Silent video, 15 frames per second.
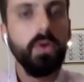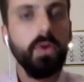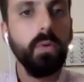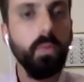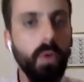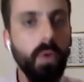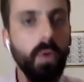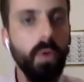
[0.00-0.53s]

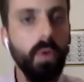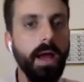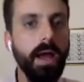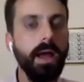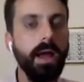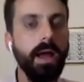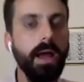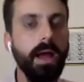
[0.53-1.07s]

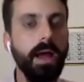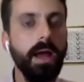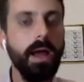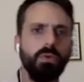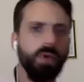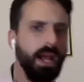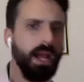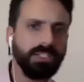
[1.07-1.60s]
where
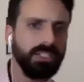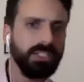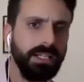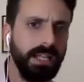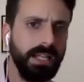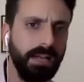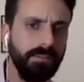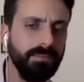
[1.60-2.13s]
you
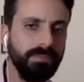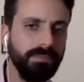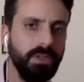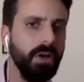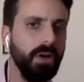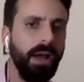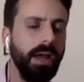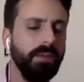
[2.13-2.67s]
actually have,
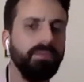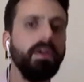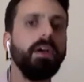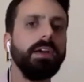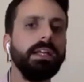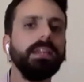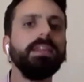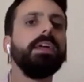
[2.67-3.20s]
you know, have
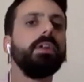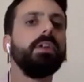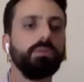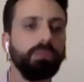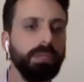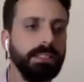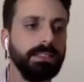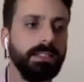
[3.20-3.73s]
very
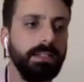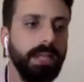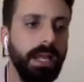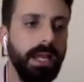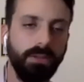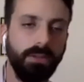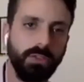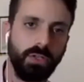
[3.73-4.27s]
little reason
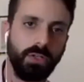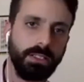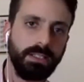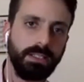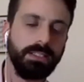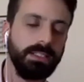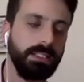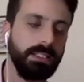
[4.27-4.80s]
now to
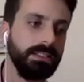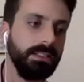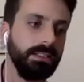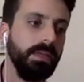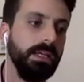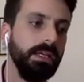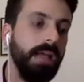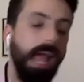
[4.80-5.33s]
trust the
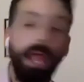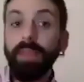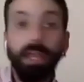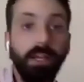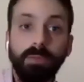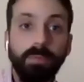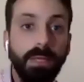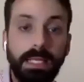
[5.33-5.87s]
system. And
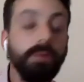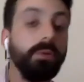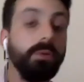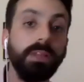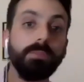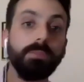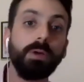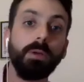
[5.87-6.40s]
that could be
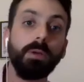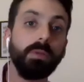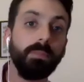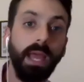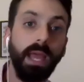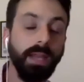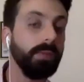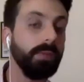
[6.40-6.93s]
equally
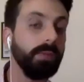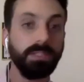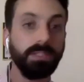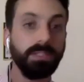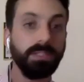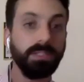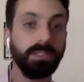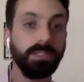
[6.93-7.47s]
problematic because
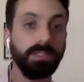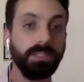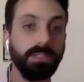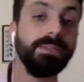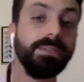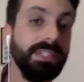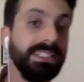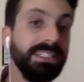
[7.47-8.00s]
maybe the
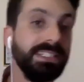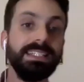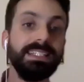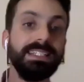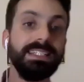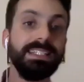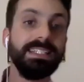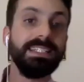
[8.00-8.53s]
system is
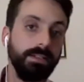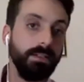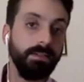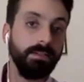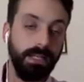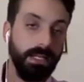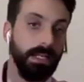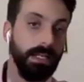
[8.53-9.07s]
indeed right.
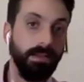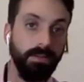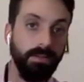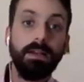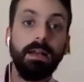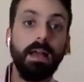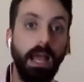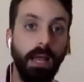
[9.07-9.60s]
And in
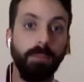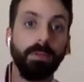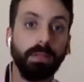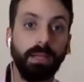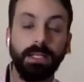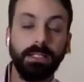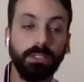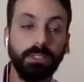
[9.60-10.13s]

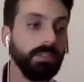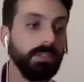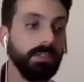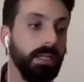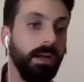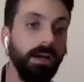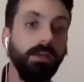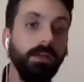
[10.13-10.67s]

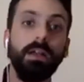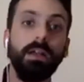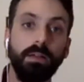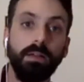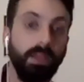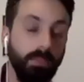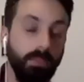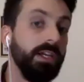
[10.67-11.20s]
applications that are,
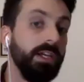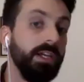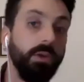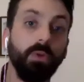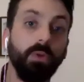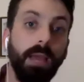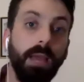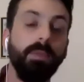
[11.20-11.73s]
that we can
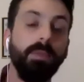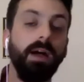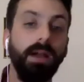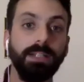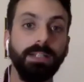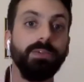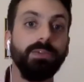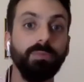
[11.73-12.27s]
all get
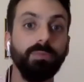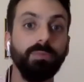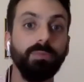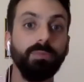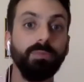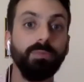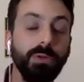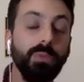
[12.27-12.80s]
behind, you, you
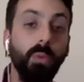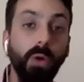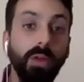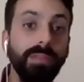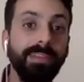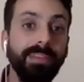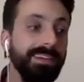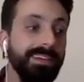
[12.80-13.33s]
know, you'd want
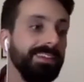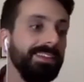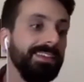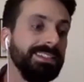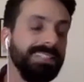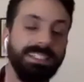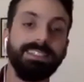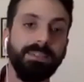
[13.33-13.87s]
the
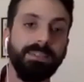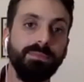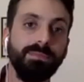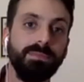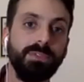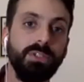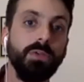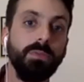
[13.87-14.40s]
system
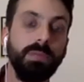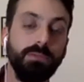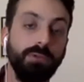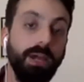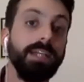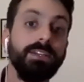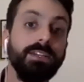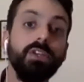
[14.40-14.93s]
to be
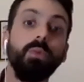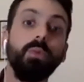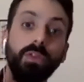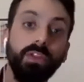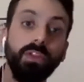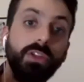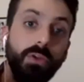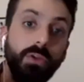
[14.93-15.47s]
right and you'd want
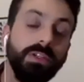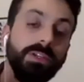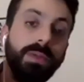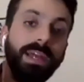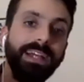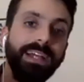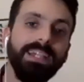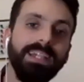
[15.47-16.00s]
the human to
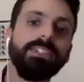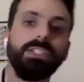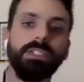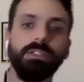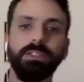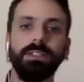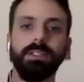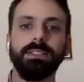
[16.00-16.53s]
pay
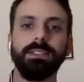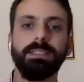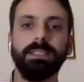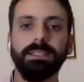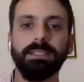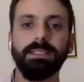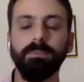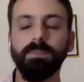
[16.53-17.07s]
attention to the
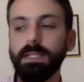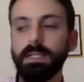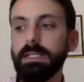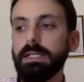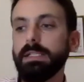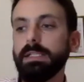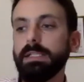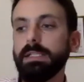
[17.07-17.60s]
system.
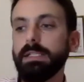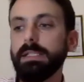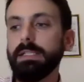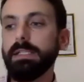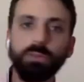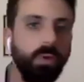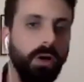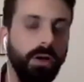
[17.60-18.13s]
So
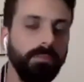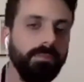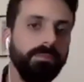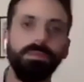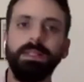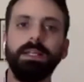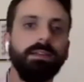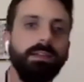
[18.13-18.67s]
that's one.
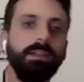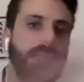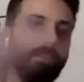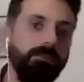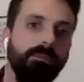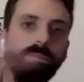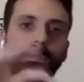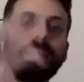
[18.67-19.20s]
The
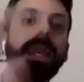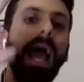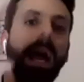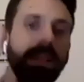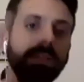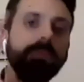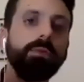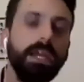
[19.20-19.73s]

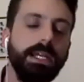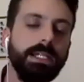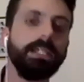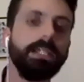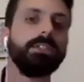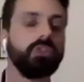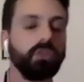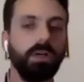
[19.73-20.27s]

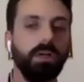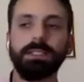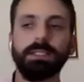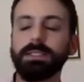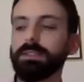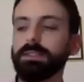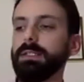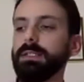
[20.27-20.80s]
calibrating
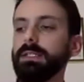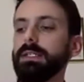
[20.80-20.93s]
trust